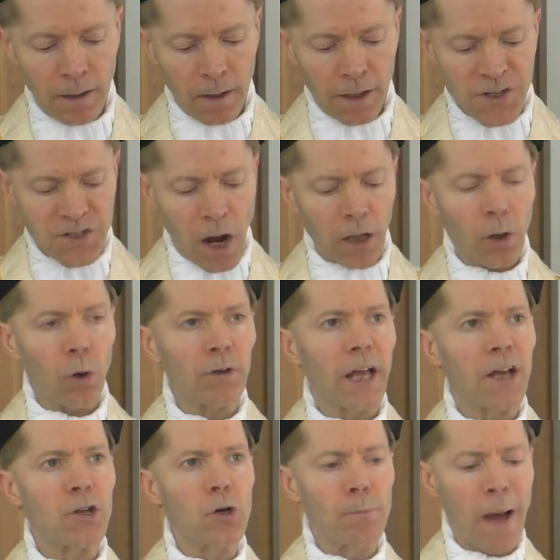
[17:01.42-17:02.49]
It is not
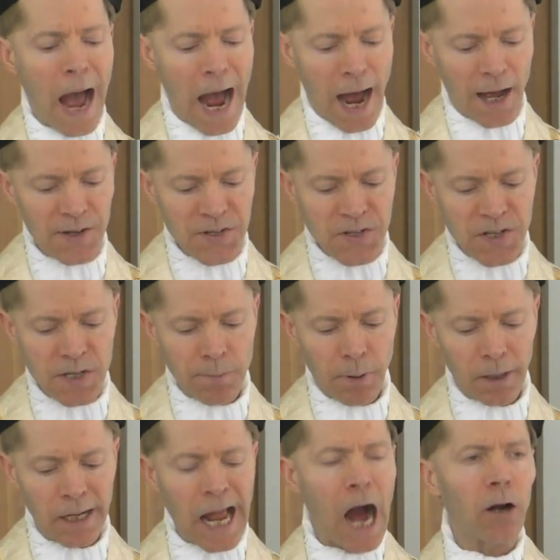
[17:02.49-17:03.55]
only a new mass,
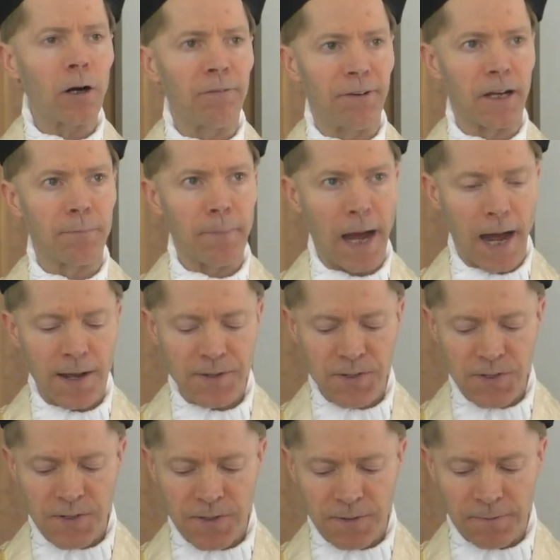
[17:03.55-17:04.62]
but a counterfeit
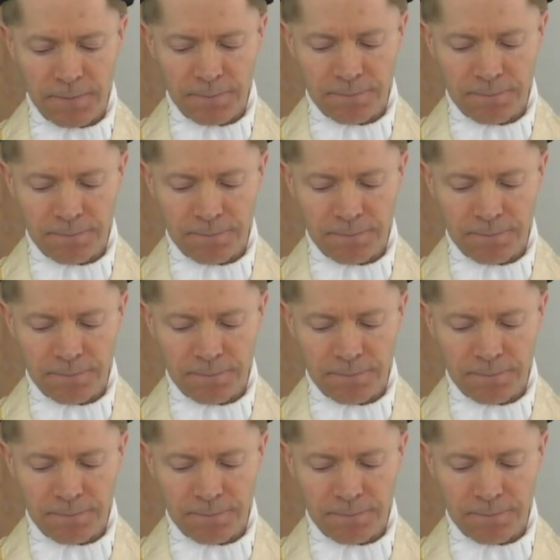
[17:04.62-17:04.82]
mass.